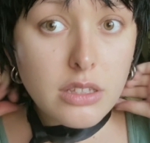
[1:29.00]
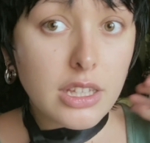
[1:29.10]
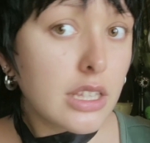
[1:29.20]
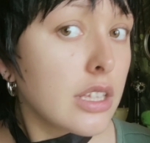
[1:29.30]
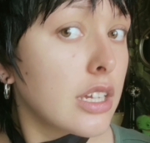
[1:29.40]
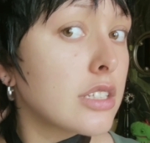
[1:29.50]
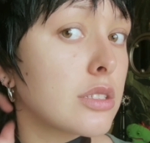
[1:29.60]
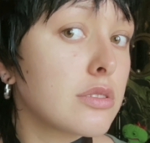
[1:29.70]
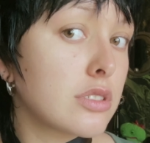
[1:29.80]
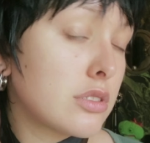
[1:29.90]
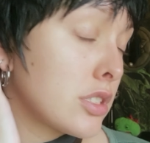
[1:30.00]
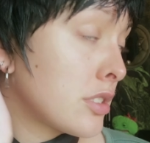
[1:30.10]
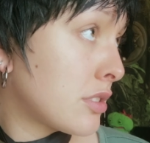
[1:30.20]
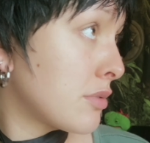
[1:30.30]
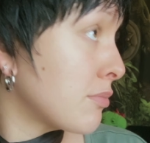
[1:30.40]
Lately it's
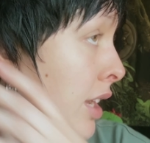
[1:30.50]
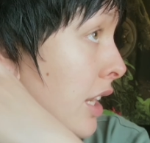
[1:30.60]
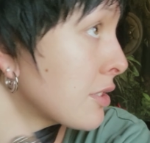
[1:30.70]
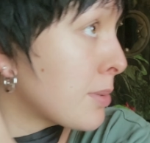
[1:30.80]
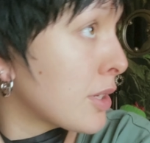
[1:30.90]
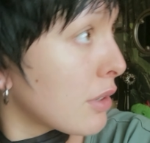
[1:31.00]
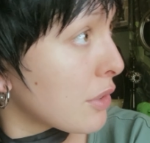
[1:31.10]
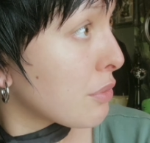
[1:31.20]
just my hair's been going